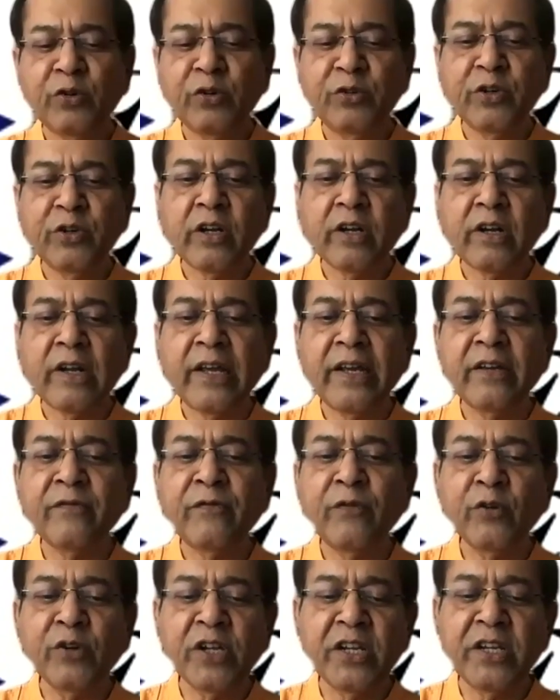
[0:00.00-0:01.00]
you are like
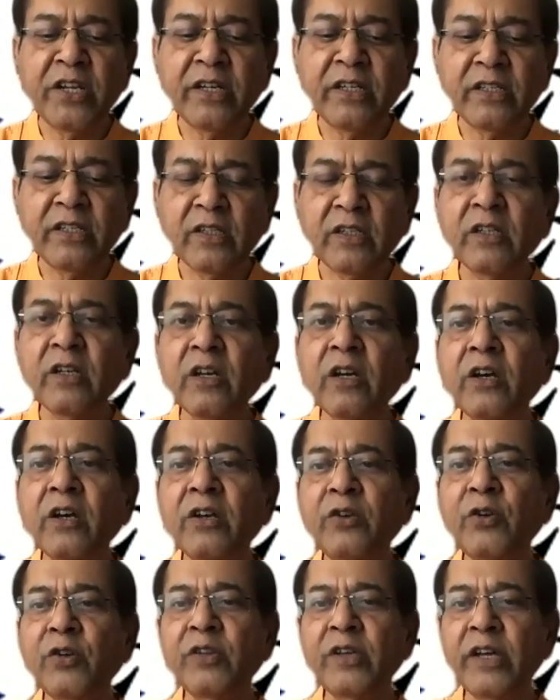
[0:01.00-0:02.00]
14 years,
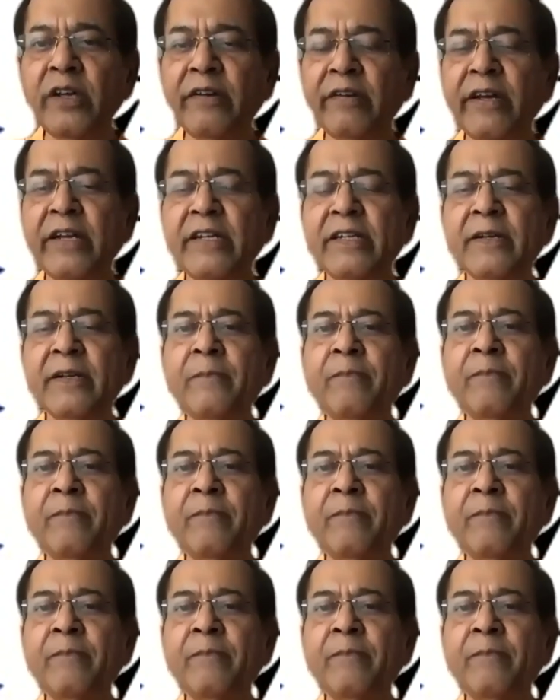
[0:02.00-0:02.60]
you're there, right?